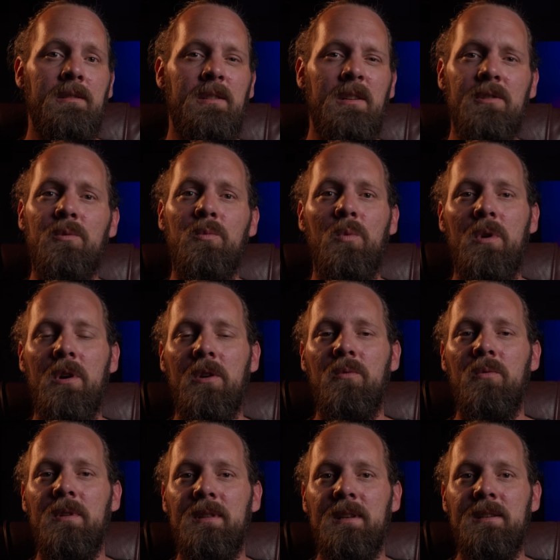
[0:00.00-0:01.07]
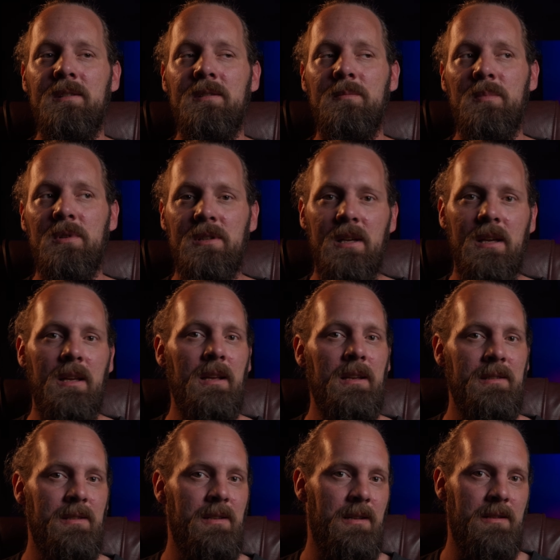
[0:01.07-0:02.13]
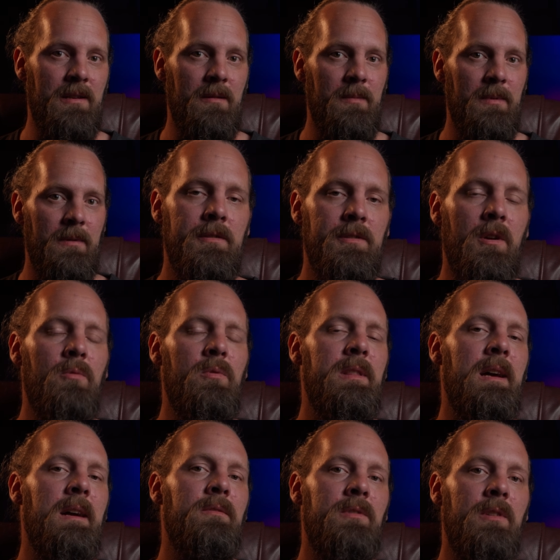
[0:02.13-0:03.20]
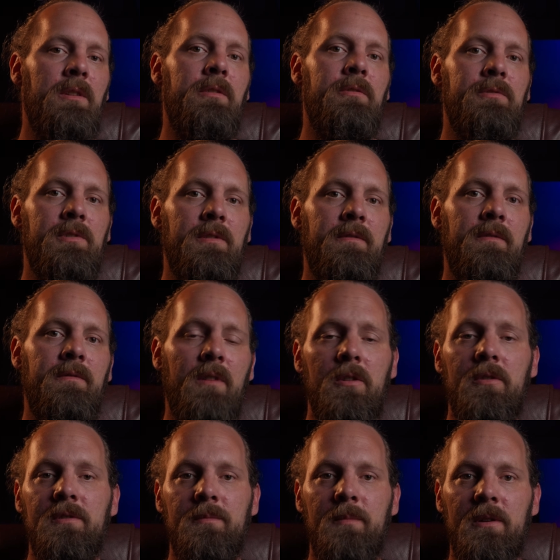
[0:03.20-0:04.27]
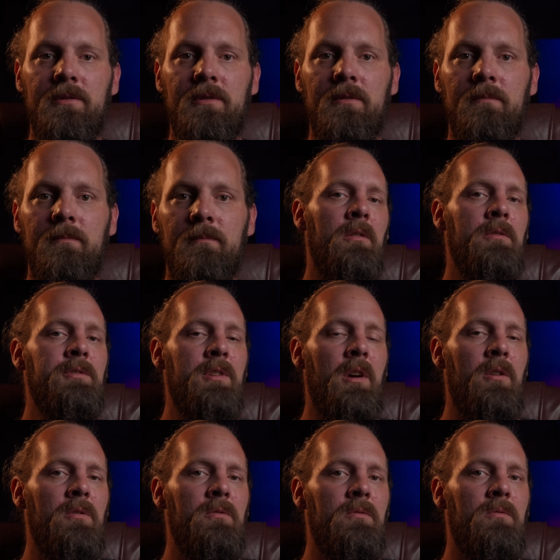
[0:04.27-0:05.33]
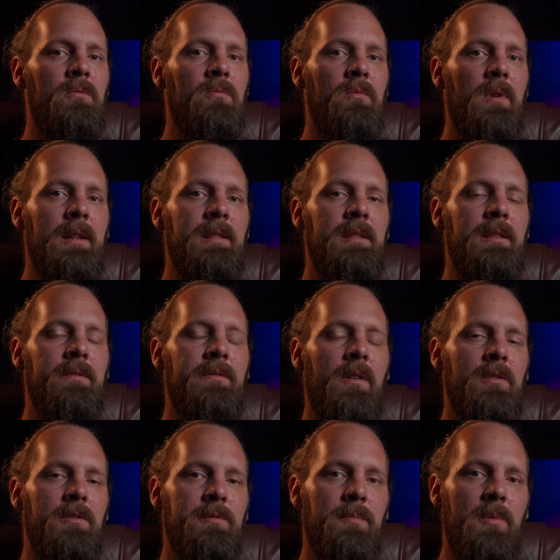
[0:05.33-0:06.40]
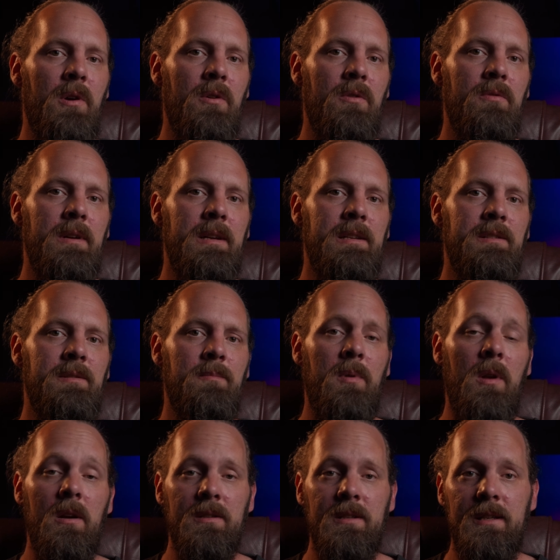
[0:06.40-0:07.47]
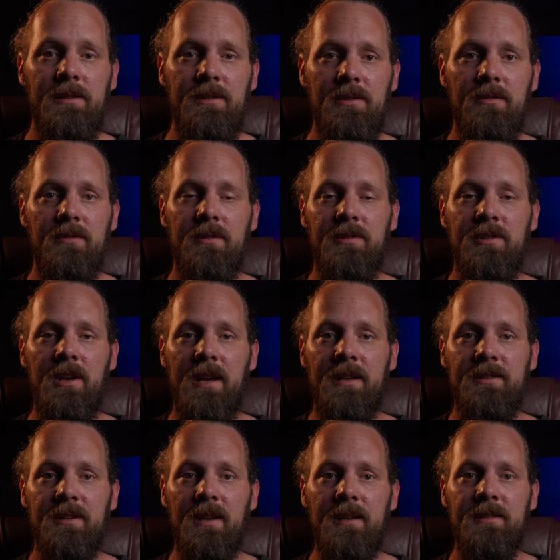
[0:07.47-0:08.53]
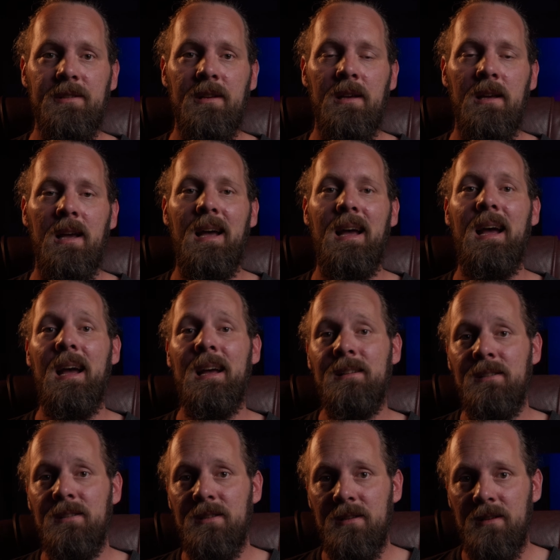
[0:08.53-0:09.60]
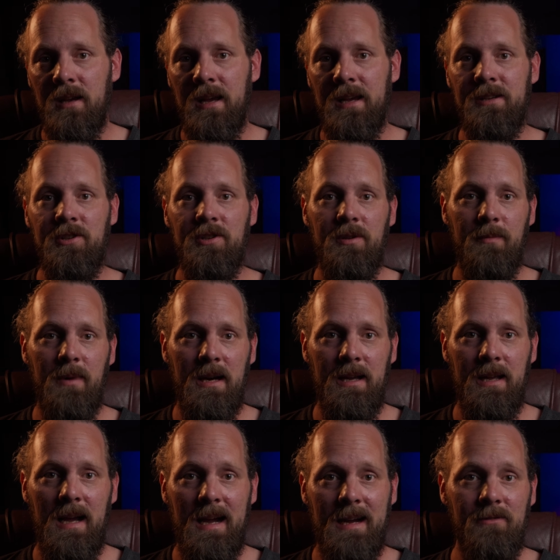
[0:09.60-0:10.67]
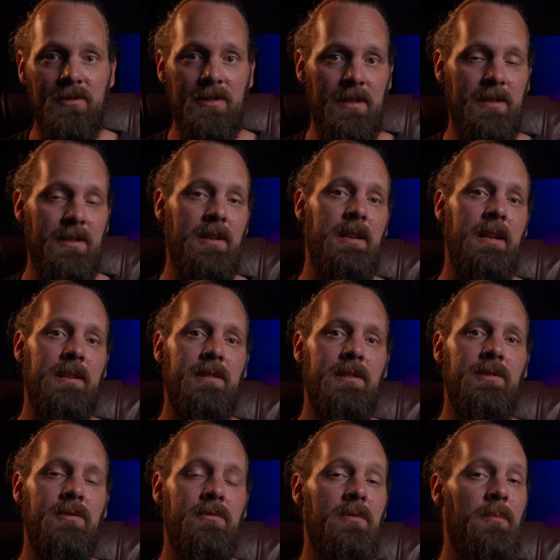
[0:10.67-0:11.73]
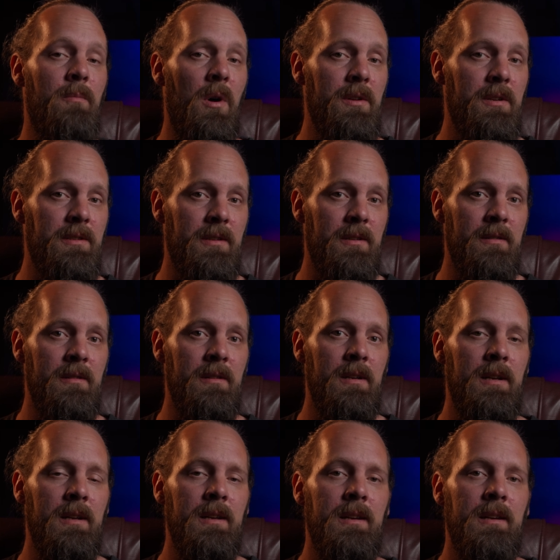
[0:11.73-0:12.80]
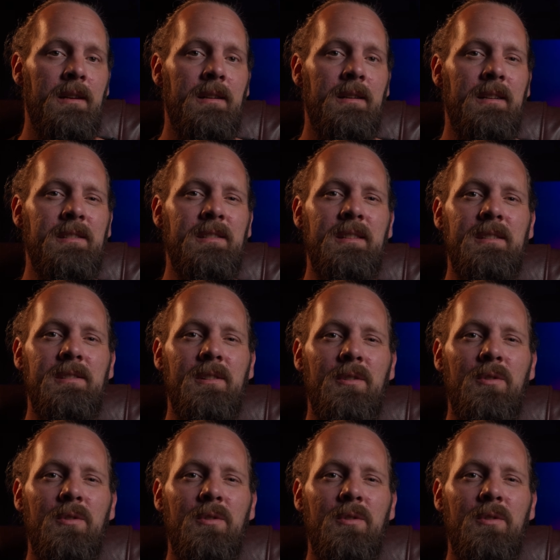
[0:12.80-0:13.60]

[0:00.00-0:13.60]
doesn't work with this particular setup, so without the use of a focus motor. Also, when the Focus Pro is plugged into the GH6, and HDMI out is connected to a monitor, there's this